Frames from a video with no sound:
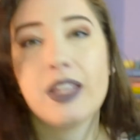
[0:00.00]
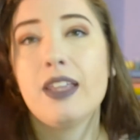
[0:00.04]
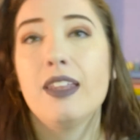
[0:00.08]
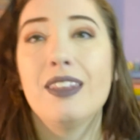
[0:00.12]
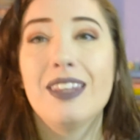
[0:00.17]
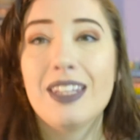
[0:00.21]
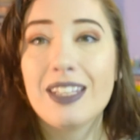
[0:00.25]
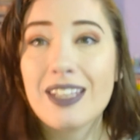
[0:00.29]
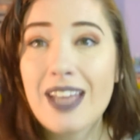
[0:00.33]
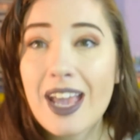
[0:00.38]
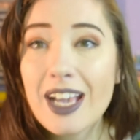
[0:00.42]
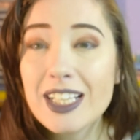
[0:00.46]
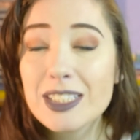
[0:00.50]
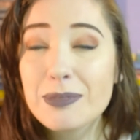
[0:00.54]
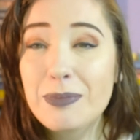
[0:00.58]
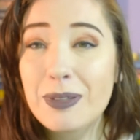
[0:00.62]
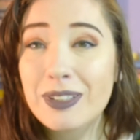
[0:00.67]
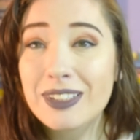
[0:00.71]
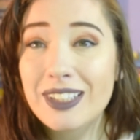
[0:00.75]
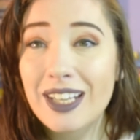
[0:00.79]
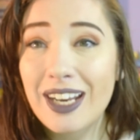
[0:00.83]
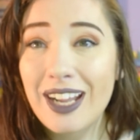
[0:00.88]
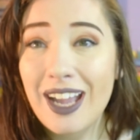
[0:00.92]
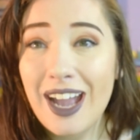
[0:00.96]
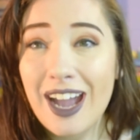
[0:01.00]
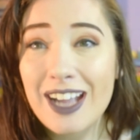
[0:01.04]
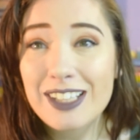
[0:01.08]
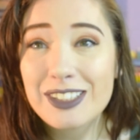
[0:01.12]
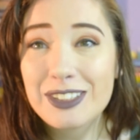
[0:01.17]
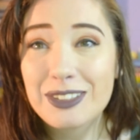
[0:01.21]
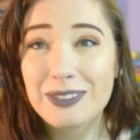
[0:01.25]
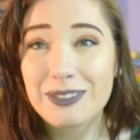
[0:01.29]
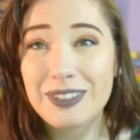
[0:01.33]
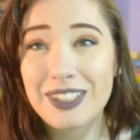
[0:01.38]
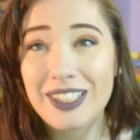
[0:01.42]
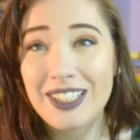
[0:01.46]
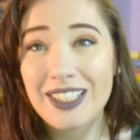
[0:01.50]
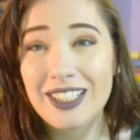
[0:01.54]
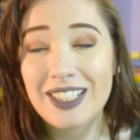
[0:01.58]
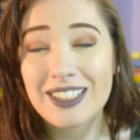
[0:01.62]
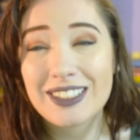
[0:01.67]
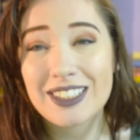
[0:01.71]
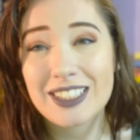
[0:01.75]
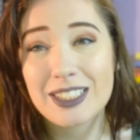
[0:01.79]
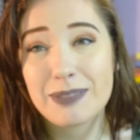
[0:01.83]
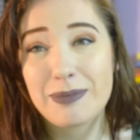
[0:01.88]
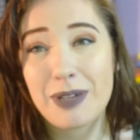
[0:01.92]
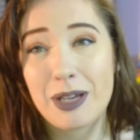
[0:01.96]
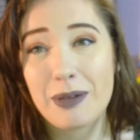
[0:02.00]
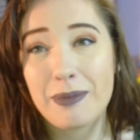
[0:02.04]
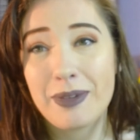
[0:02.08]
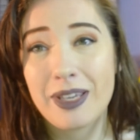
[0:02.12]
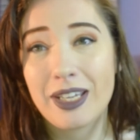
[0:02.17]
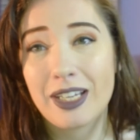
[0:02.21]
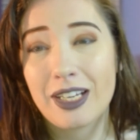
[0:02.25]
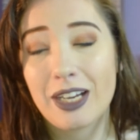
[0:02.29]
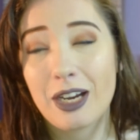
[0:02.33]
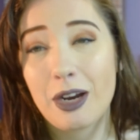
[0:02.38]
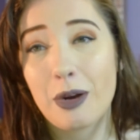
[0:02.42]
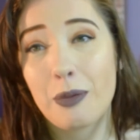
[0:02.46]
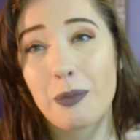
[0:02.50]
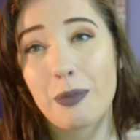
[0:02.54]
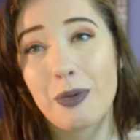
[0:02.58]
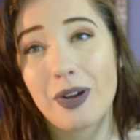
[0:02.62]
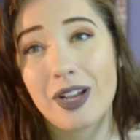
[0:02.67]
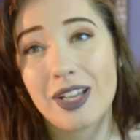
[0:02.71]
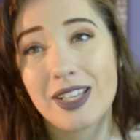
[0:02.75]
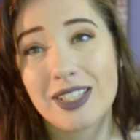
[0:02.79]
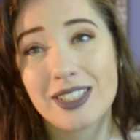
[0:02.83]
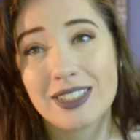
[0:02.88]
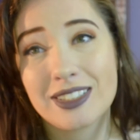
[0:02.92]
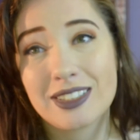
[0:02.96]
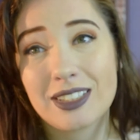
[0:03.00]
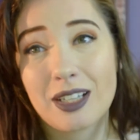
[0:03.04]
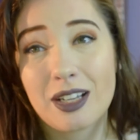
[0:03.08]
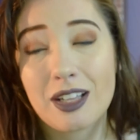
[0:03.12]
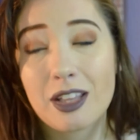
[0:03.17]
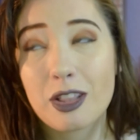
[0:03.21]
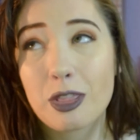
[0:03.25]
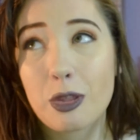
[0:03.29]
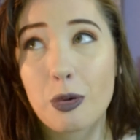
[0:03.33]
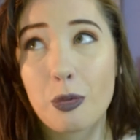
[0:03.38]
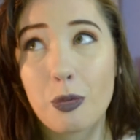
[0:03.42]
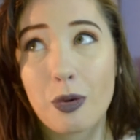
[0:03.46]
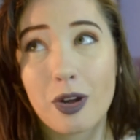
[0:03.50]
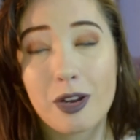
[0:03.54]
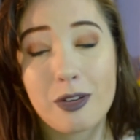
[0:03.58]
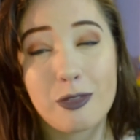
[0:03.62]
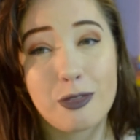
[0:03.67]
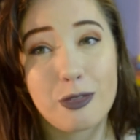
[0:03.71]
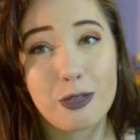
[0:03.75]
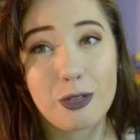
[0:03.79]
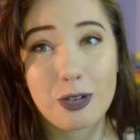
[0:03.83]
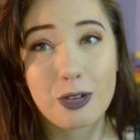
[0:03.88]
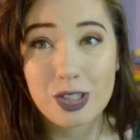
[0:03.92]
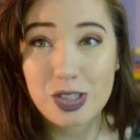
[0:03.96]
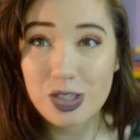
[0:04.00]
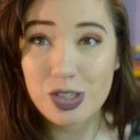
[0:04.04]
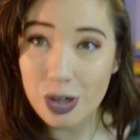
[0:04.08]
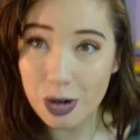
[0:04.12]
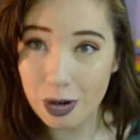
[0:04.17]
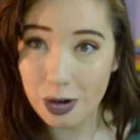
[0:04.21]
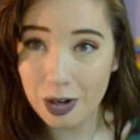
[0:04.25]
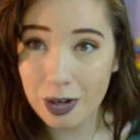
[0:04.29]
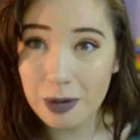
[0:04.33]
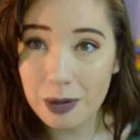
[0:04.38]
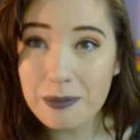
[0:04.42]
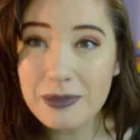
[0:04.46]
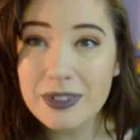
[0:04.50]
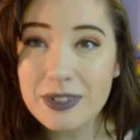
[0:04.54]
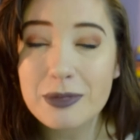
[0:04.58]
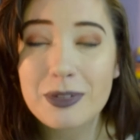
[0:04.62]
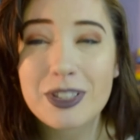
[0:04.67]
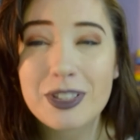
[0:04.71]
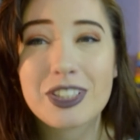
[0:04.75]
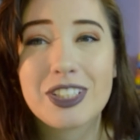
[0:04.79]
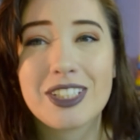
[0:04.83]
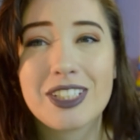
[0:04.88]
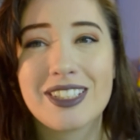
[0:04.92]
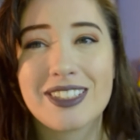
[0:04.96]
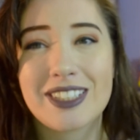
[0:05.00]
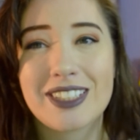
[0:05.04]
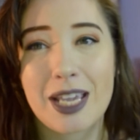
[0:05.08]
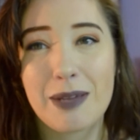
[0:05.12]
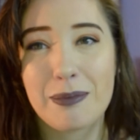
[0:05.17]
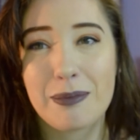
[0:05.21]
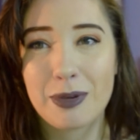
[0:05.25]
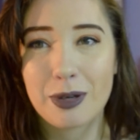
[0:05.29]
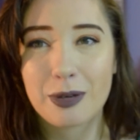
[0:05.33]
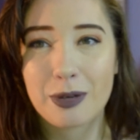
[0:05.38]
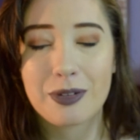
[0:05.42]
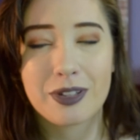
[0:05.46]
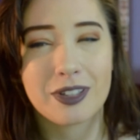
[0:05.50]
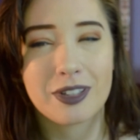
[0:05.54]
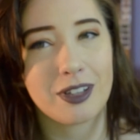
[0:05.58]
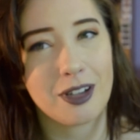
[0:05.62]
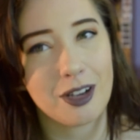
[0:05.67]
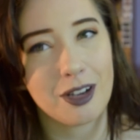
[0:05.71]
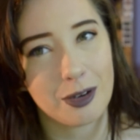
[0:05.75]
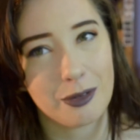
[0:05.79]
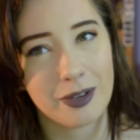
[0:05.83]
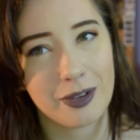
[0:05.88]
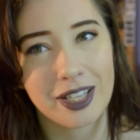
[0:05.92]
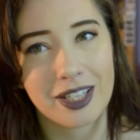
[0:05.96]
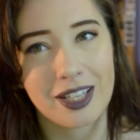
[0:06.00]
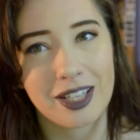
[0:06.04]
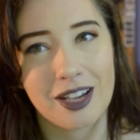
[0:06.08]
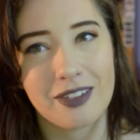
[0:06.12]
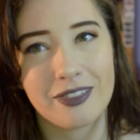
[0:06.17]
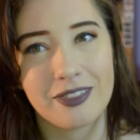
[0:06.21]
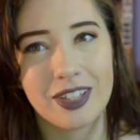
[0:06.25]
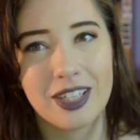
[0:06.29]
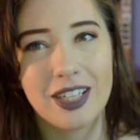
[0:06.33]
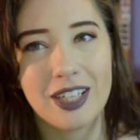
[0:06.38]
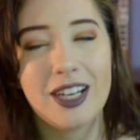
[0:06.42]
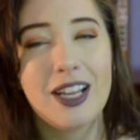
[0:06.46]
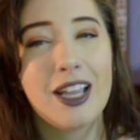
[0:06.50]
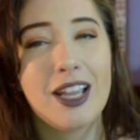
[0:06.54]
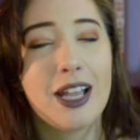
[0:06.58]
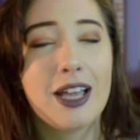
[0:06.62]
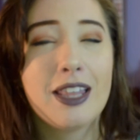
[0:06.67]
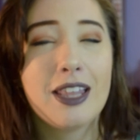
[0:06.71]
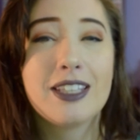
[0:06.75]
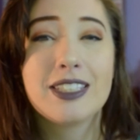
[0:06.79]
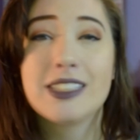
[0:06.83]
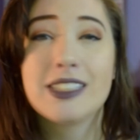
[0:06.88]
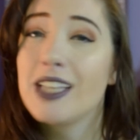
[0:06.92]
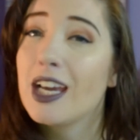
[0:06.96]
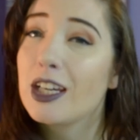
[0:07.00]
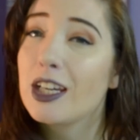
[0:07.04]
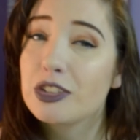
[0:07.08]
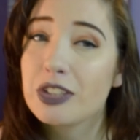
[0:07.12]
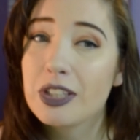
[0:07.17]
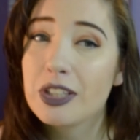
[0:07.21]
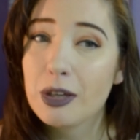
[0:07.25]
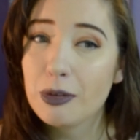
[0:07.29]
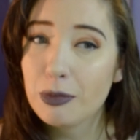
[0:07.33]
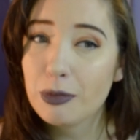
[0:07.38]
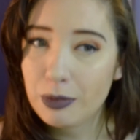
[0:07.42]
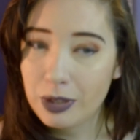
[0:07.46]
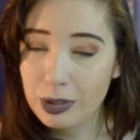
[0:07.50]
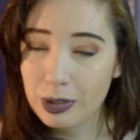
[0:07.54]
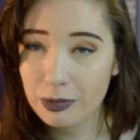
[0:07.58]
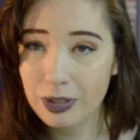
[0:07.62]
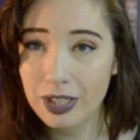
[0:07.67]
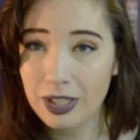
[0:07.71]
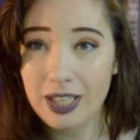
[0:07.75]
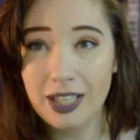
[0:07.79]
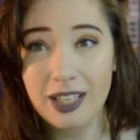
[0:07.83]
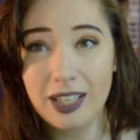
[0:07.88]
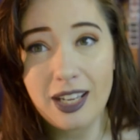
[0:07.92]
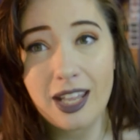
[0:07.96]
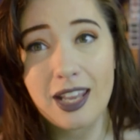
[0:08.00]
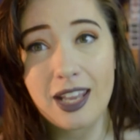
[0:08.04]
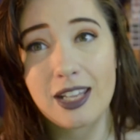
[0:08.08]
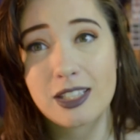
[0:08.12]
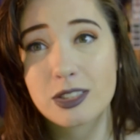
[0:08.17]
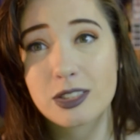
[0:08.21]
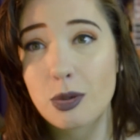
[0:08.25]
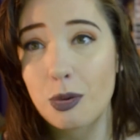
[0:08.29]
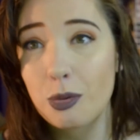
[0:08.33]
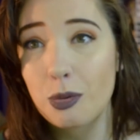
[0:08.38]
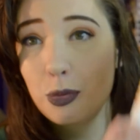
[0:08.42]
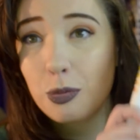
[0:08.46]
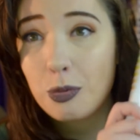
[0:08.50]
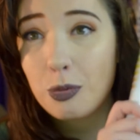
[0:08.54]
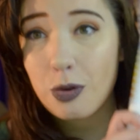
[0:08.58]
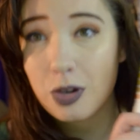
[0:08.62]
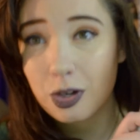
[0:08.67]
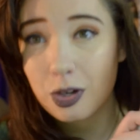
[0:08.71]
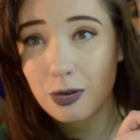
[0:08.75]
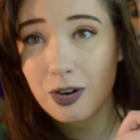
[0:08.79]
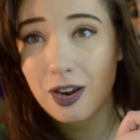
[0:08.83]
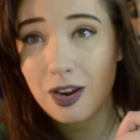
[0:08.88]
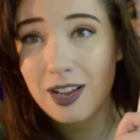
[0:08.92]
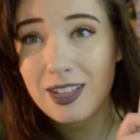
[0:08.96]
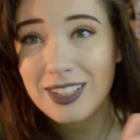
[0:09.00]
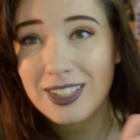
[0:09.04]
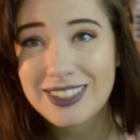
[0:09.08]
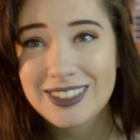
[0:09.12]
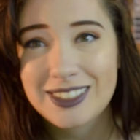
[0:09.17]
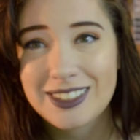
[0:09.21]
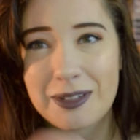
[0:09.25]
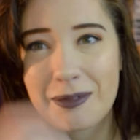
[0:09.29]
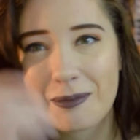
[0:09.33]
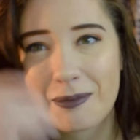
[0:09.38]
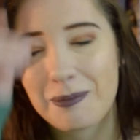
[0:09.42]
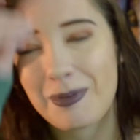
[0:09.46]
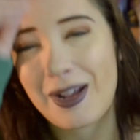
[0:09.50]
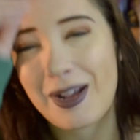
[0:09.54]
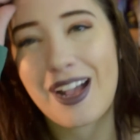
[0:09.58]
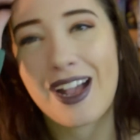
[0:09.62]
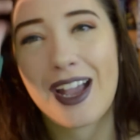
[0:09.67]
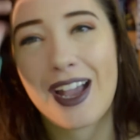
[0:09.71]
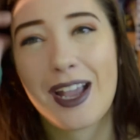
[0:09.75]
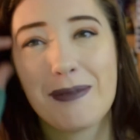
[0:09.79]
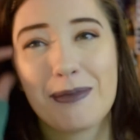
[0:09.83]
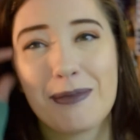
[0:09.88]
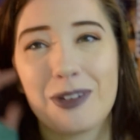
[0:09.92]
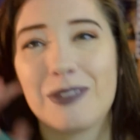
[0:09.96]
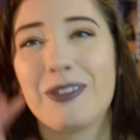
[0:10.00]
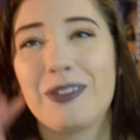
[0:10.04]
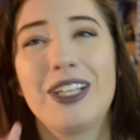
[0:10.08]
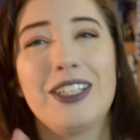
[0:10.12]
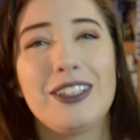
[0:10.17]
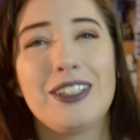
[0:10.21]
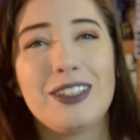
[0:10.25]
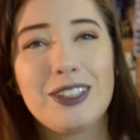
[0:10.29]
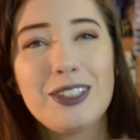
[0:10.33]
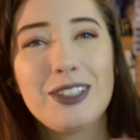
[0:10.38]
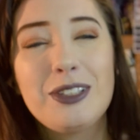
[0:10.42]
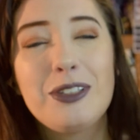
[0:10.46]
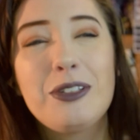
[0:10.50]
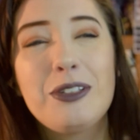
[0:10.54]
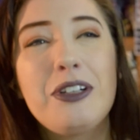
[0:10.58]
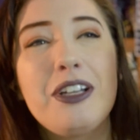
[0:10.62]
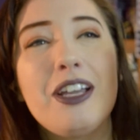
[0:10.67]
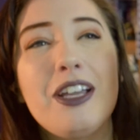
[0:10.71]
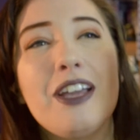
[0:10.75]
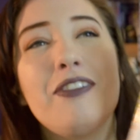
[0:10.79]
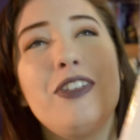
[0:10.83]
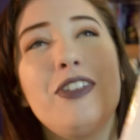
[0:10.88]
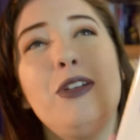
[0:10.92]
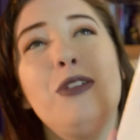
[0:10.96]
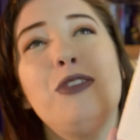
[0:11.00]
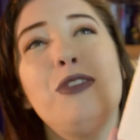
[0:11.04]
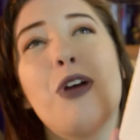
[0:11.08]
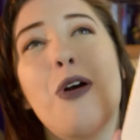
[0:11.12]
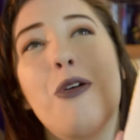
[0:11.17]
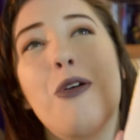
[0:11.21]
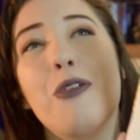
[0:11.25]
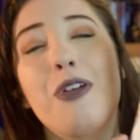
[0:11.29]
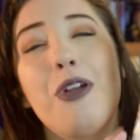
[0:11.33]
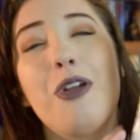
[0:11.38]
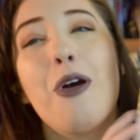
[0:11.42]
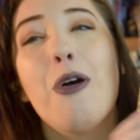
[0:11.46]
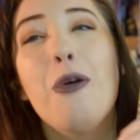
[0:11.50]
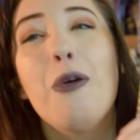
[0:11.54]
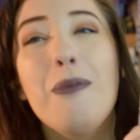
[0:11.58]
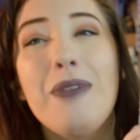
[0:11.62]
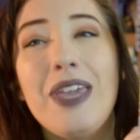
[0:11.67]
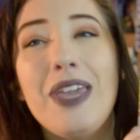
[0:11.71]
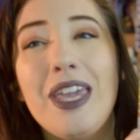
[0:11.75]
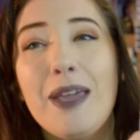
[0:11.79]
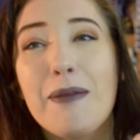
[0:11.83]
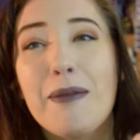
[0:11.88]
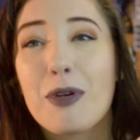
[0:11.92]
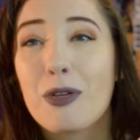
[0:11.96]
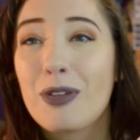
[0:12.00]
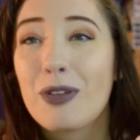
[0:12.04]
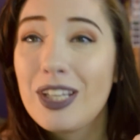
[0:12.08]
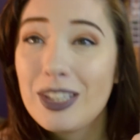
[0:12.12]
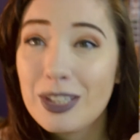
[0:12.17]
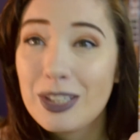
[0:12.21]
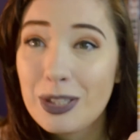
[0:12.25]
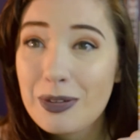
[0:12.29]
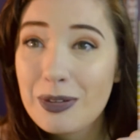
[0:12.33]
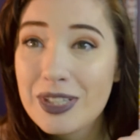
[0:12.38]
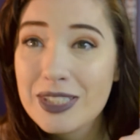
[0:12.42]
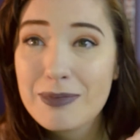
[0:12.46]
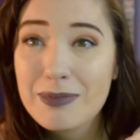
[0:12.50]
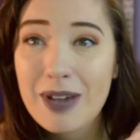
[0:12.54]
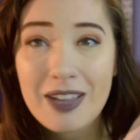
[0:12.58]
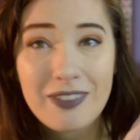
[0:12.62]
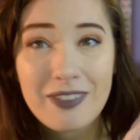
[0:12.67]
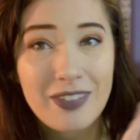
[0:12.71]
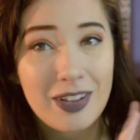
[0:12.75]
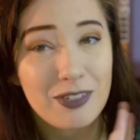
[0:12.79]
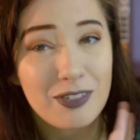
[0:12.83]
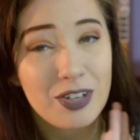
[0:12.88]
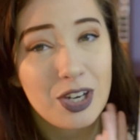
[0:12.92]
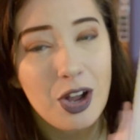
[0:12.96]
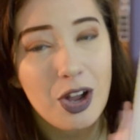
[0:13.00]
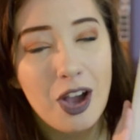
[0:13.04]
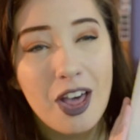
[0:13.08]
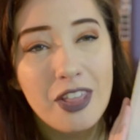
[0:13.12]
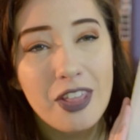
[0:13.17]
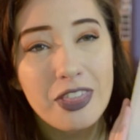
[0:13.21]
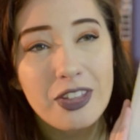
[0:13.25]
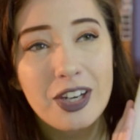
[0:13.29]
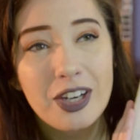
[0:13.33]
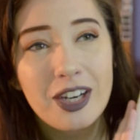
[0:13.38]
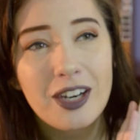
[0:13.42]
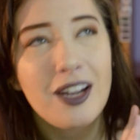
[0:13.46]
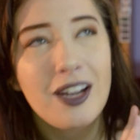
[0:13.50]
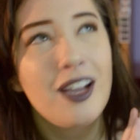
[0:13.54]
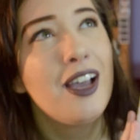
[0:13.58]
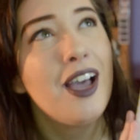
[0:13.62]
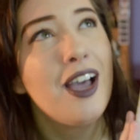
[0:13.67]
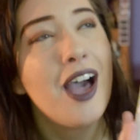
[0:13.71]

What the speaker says: The next book that I had to read as a Spellmaker was The One for Charms, which is a book with an all-white cover. This is actually a reread. It is Warcross by Marie Lu. If you don't know me, Marie Lu is my favorite author.